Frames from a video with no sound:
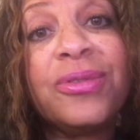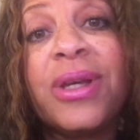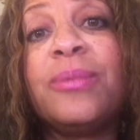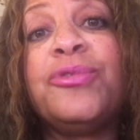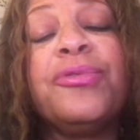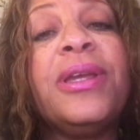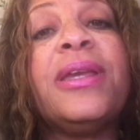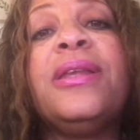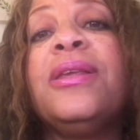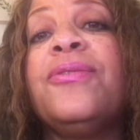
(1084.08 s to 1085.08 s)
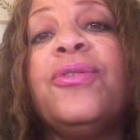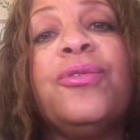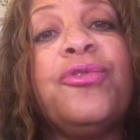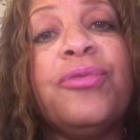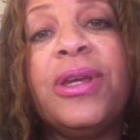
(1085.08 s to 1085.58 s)
Stop drinking if
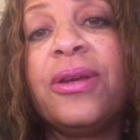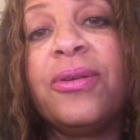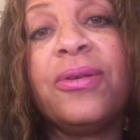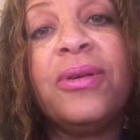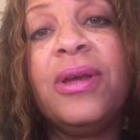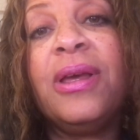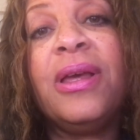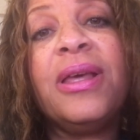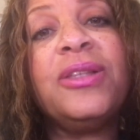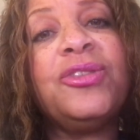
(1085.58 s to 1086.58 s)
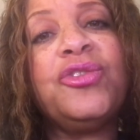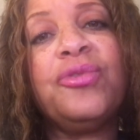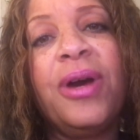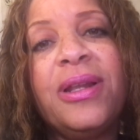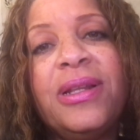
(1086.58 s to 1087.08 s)
you're a drinker. And just
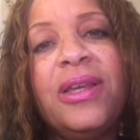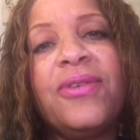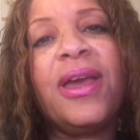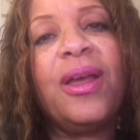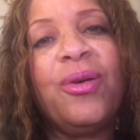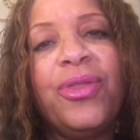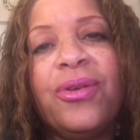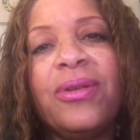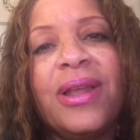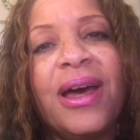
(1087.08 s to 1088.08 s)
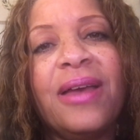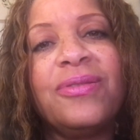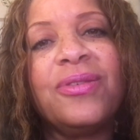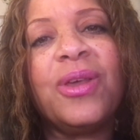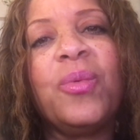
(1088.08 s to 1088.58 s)
try to live a healthier
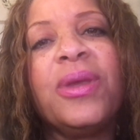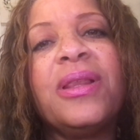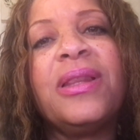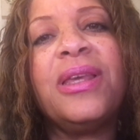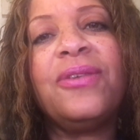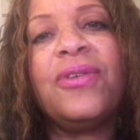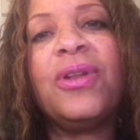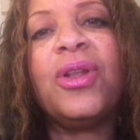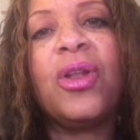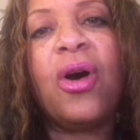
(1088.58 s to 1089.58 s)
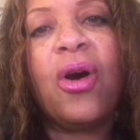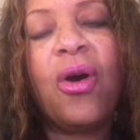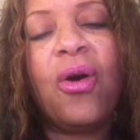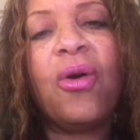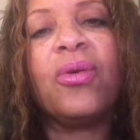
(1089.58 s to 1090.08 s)
life so that we can live a
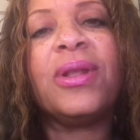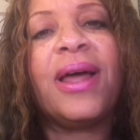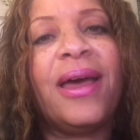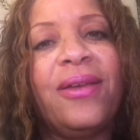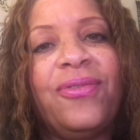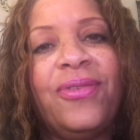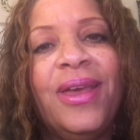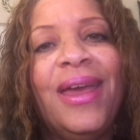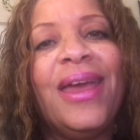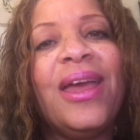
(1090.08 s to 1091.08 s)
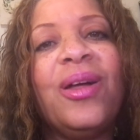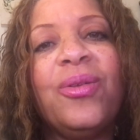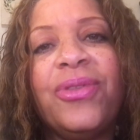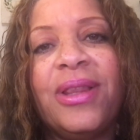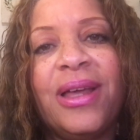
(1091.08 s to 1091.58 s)
long life,
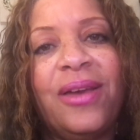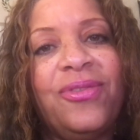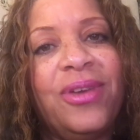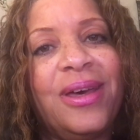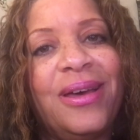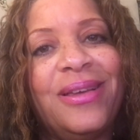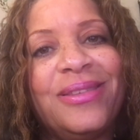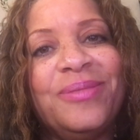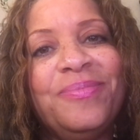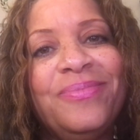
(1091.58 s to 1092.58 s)
healthy life, you guys.